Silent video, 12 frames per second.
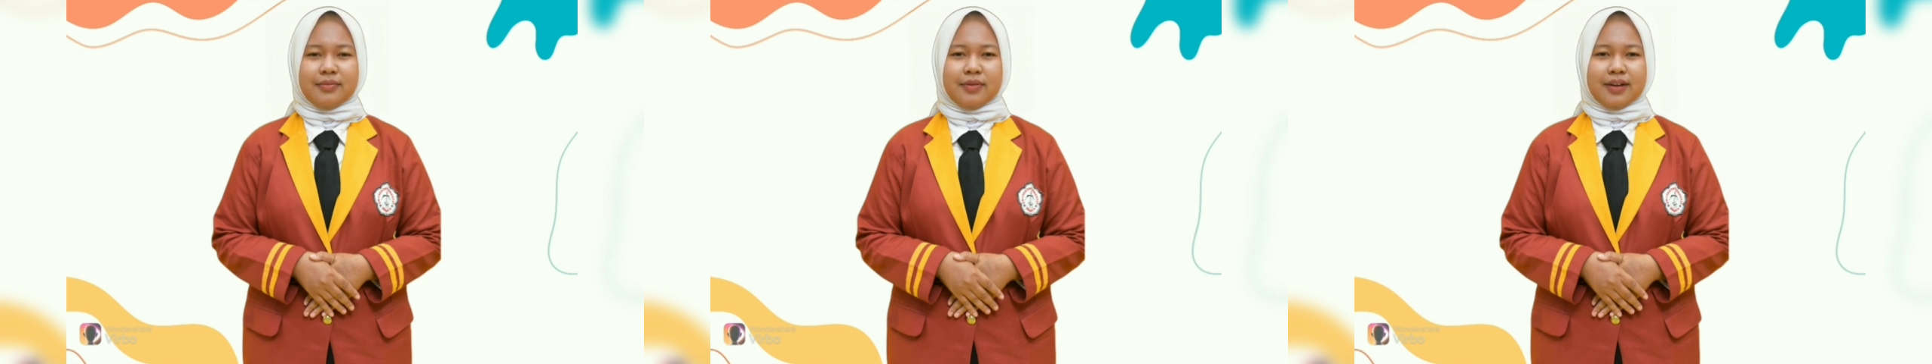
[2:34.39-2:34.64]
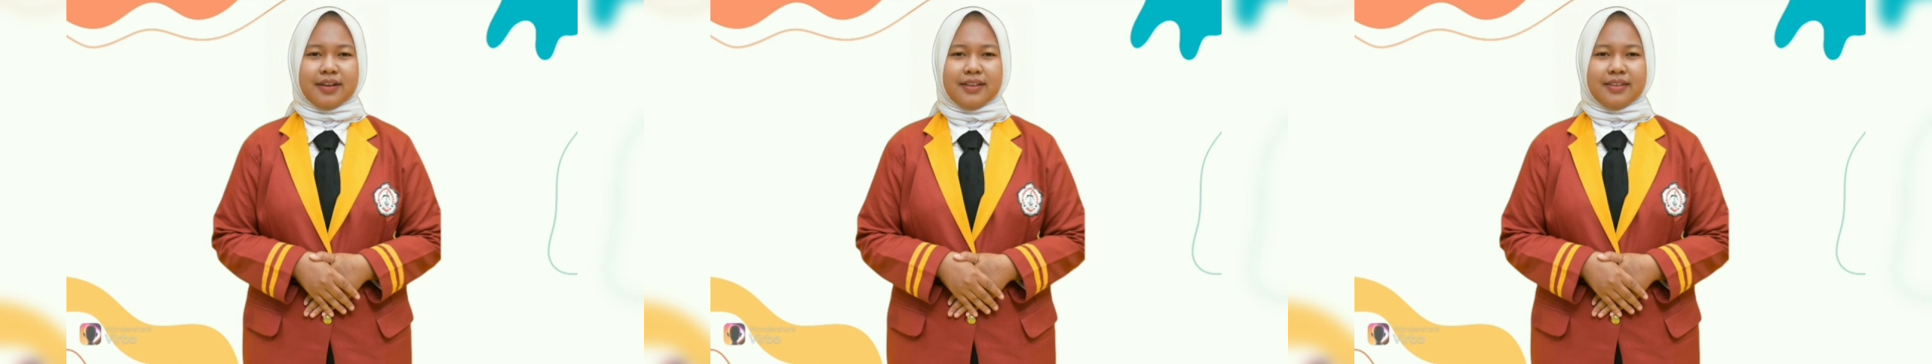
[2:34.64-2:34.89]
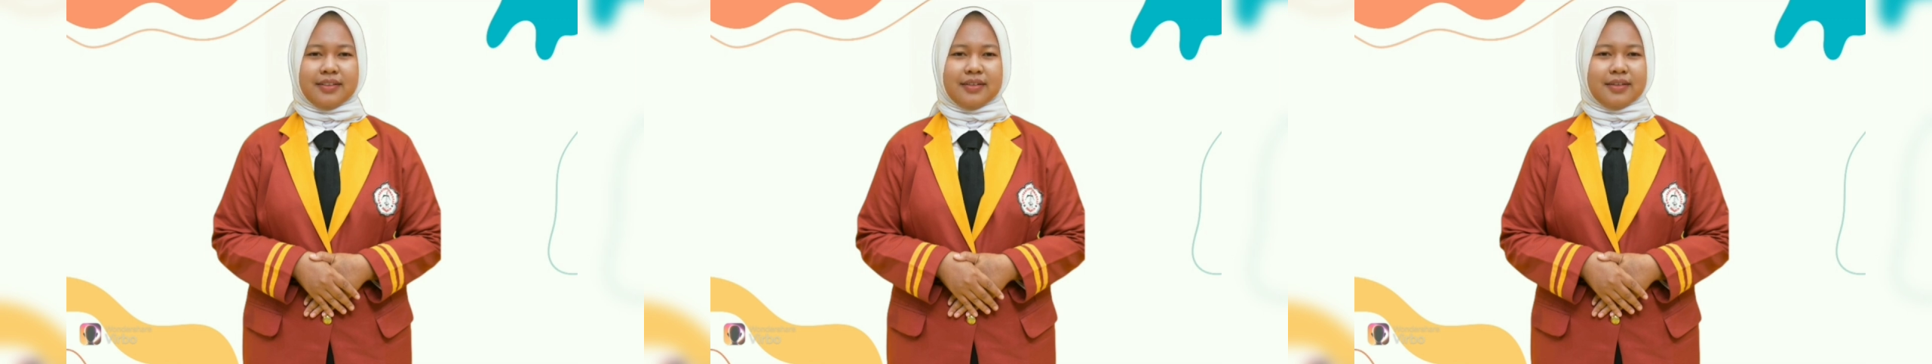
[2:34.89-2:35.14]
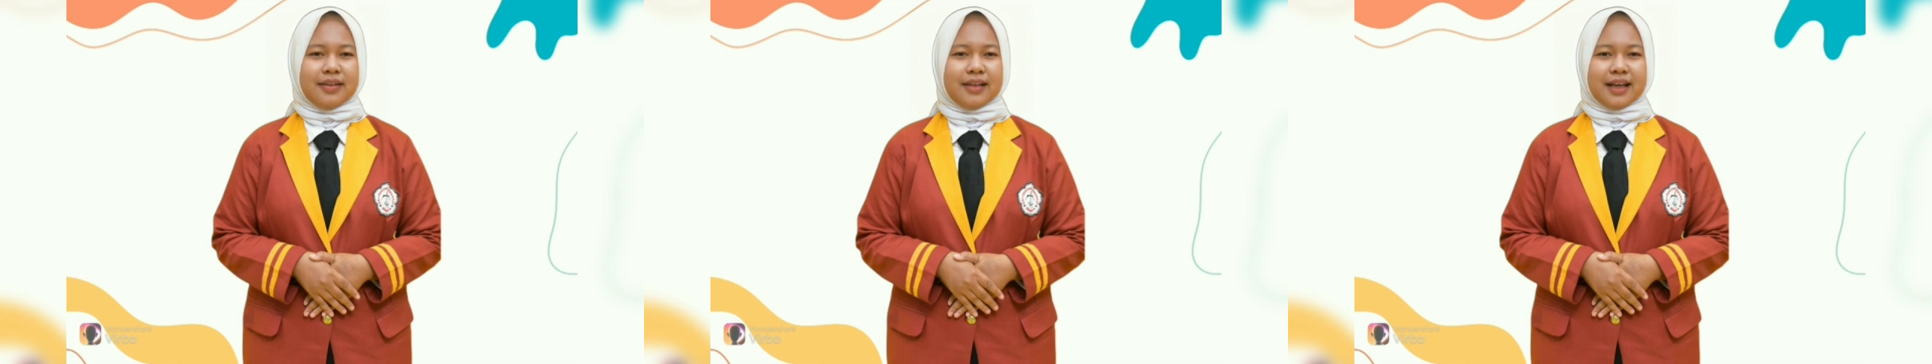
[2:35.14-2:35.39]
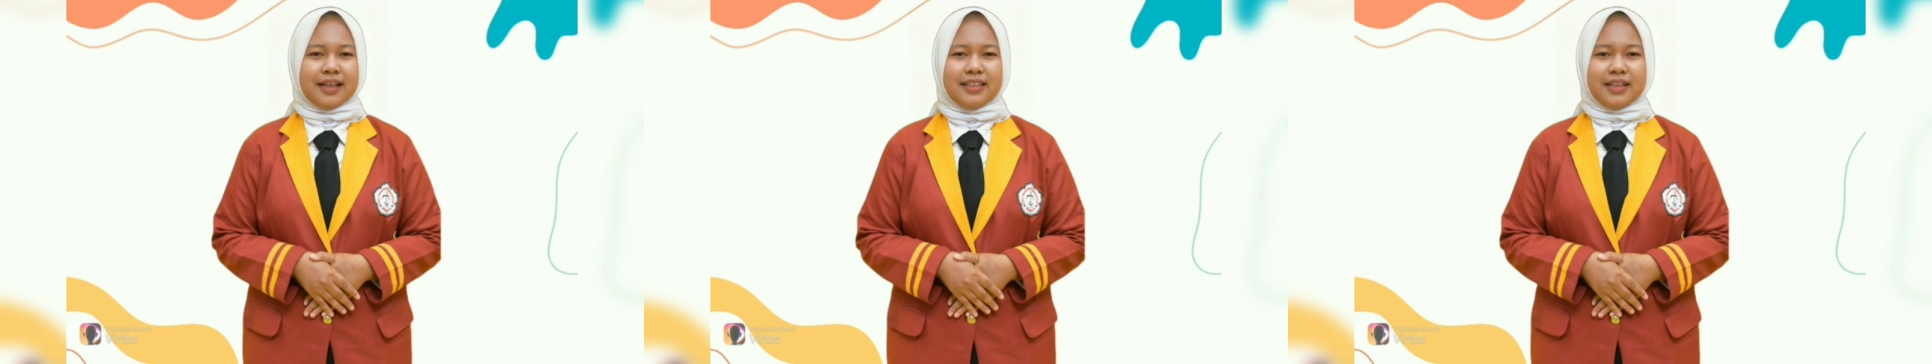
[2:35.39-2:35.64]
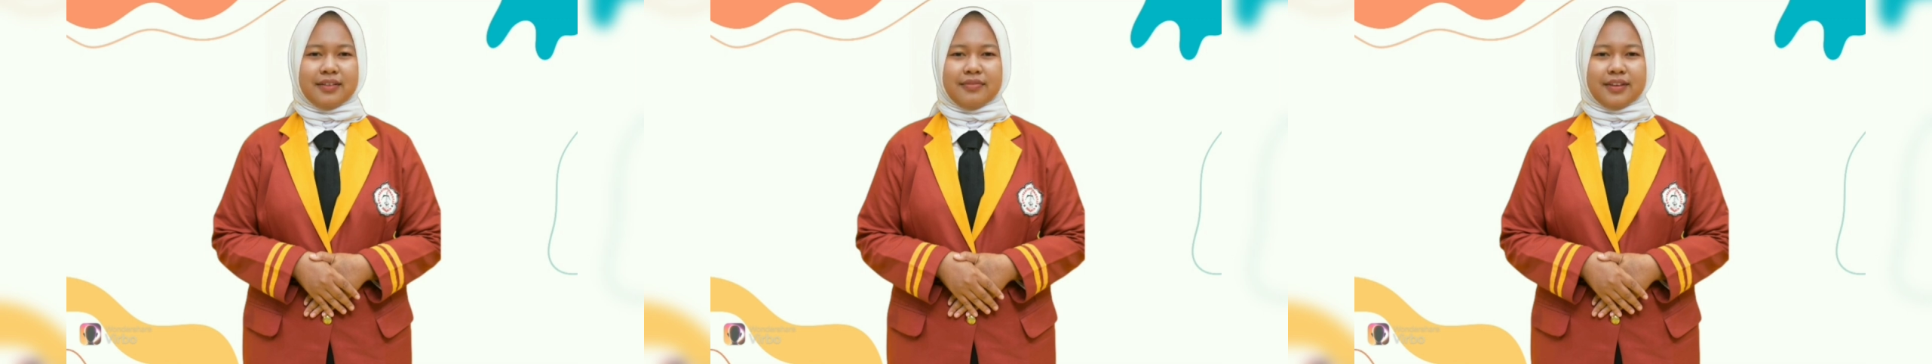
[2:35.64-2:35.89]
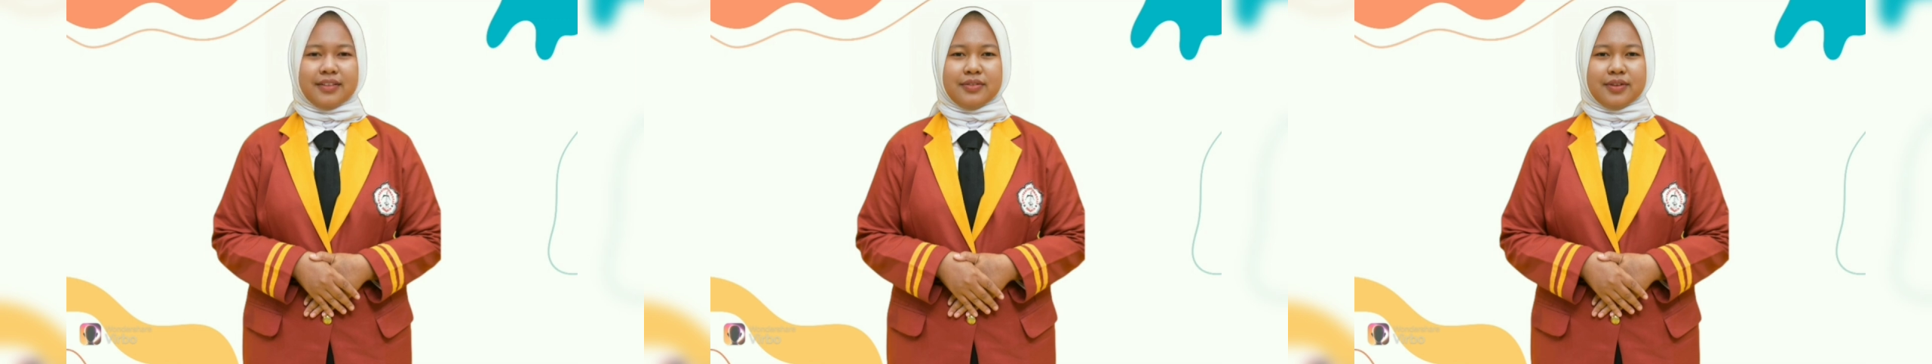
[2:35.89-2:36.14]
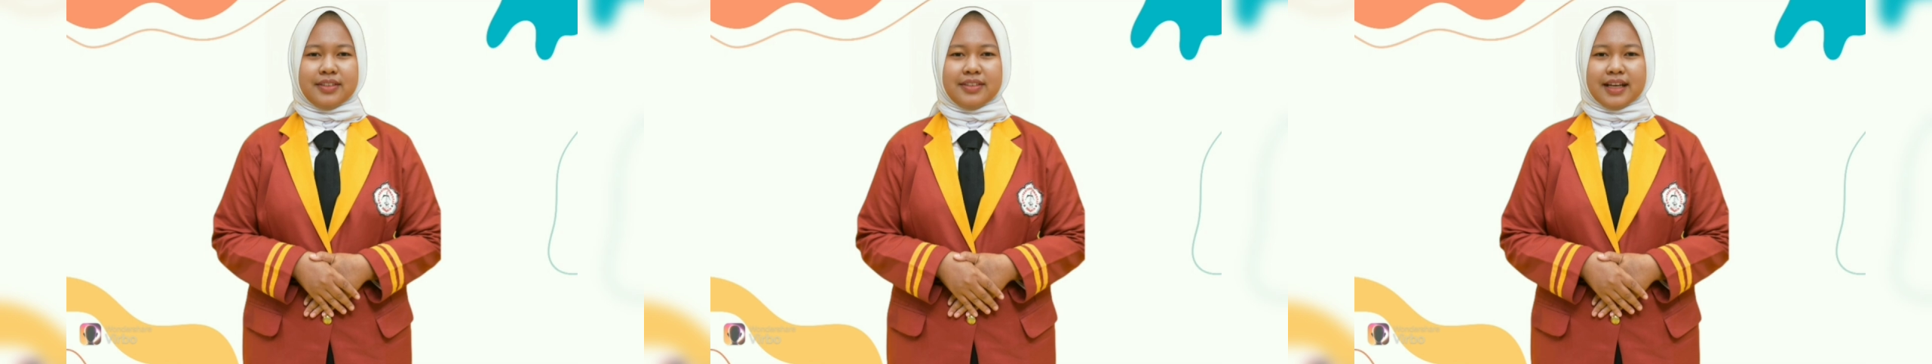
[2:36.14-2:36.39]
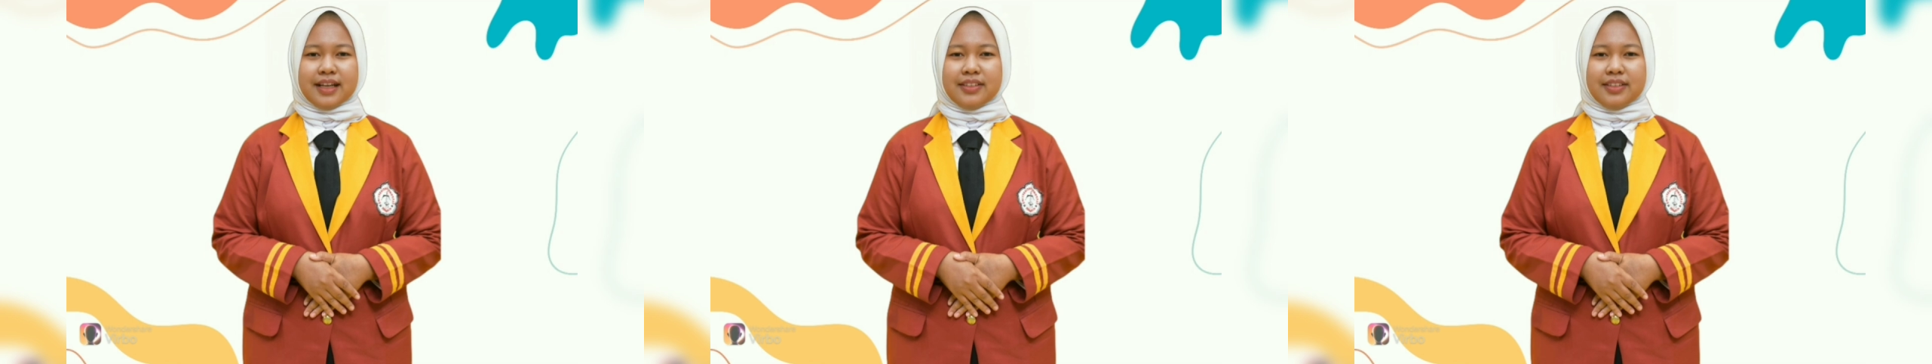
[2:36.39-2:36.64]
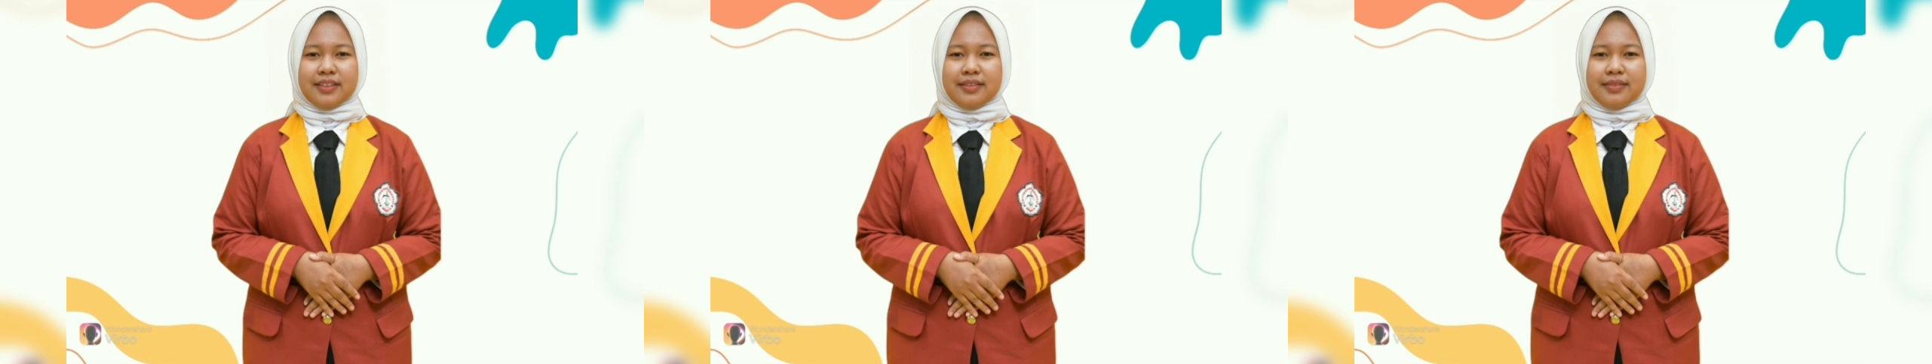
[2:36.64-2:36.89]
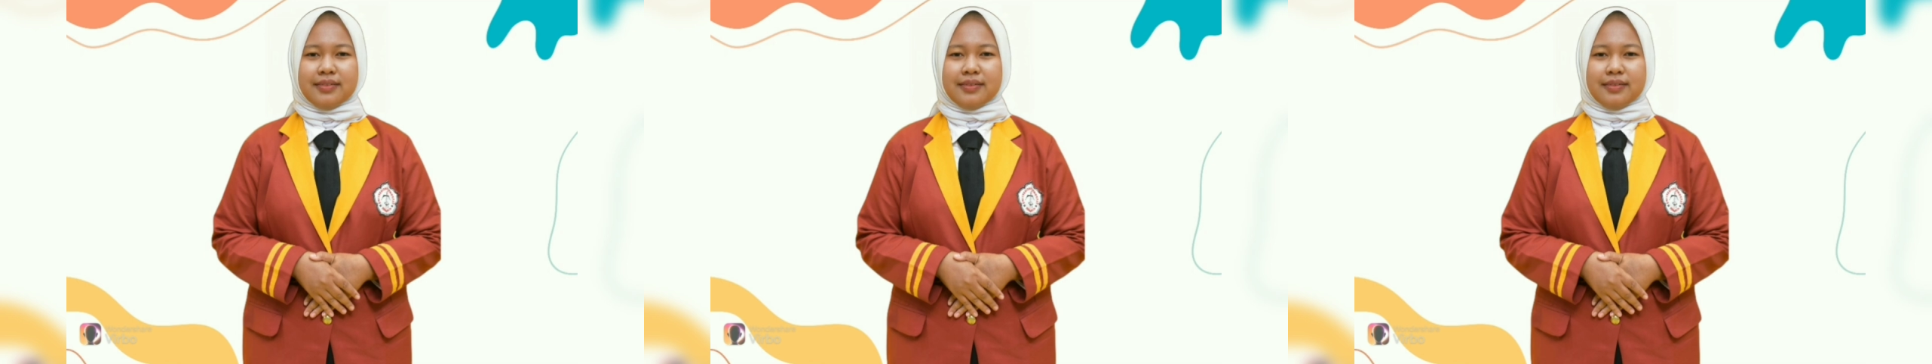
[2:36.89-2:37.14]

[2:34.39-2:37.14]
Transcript: 1. Identify the transaction.